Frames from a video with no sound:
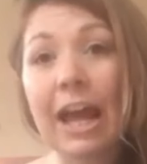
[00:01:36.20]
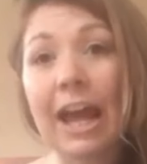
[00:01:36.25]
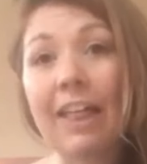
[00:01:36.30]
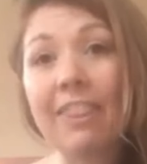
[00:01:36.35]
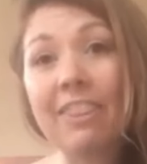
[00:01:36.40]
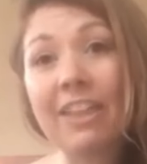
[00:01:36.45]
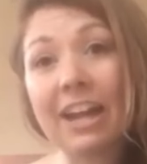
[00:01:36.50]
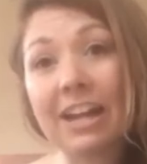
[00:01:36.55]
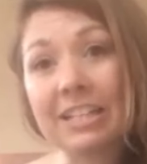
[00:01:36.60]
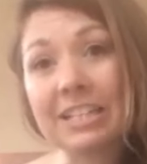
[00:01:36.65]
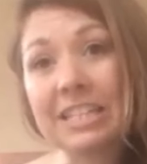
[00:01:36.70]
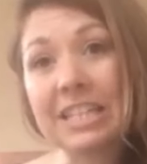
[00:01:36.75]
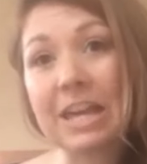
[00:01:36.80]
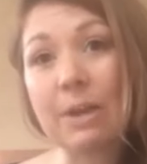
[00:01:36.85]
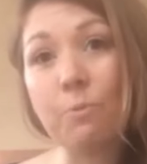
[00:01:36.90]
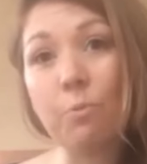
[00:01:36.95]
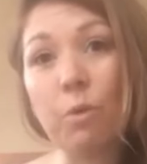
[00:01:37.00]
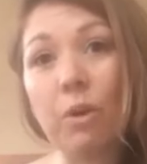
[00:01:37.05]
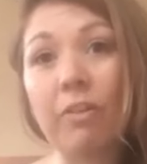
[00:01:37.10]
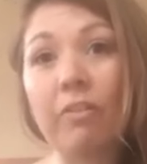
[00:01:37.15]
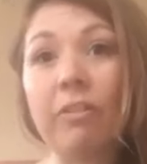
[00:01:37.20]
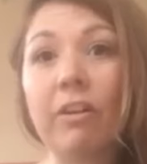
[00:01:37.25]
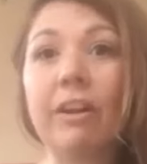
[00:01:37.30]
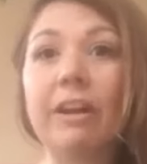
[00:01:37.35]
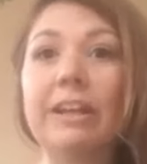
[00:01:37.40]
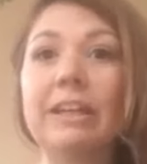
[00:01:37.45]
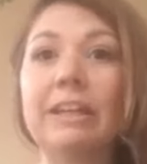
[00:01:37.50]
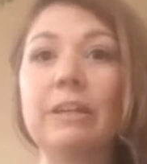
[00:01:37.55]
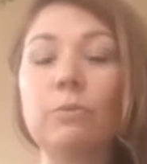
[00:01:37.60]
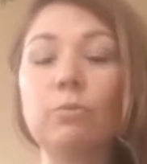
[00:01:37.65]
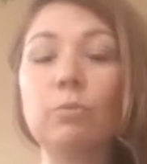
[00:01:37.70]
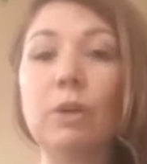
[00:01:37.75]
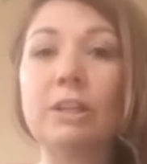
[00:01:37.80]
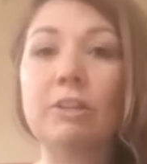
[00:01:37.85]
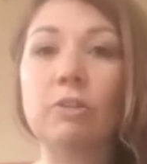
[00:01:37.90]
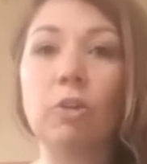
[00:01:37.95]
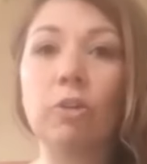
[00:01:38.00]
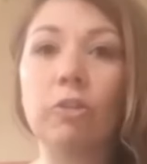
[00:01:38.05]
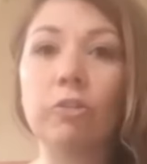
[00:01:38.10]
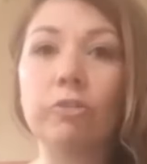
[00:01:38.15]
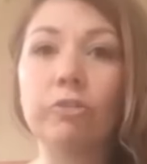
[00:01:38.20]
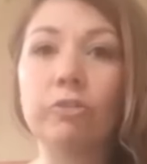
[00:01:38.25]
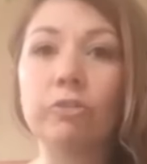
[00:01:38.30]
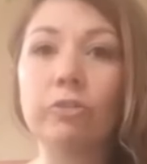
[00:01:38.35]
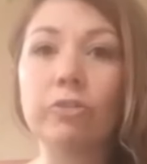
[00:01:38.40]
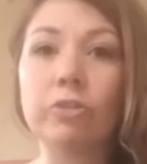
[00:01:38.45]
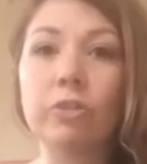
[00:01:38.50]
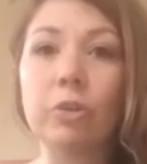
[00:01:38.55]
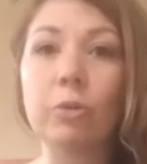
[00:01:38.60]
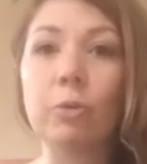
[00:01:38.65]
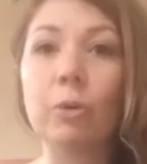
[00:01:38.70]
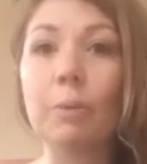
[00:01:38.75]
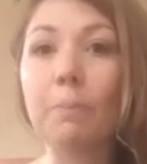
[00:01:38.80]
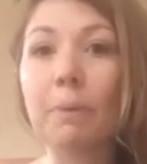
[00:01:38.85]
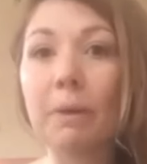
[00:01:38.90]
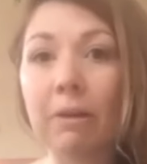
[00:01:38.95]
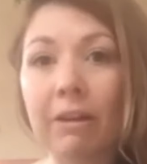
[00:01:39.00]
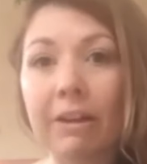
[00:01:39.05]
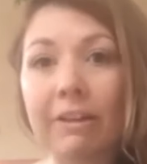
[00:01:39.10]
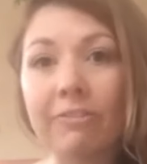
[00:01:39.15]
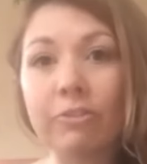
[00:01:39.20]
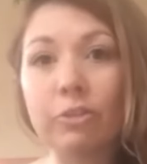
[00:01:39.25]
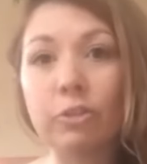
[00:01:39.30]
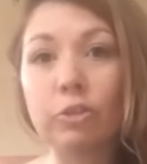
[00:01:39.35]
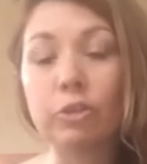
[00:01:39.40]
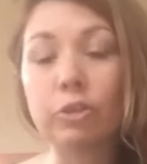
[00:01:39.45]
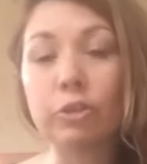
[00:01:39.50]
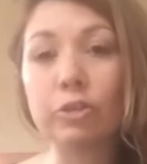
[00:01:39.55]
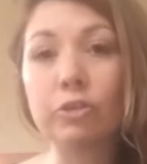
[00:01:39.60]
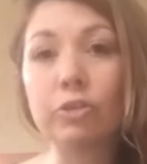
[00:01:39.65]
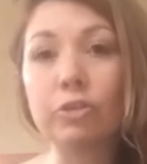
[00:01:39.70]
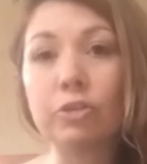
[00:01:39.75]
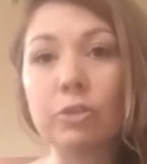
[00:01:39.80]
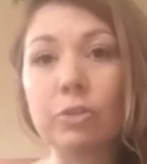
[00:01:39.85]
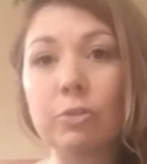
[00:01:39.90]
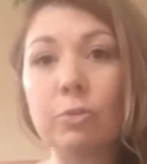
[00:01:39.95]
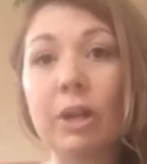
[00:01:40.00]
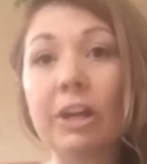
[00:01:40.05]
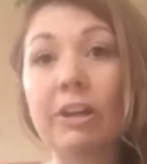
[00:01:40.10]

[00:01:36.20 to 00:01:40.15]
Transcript: and that's then where I went on to apply for to do.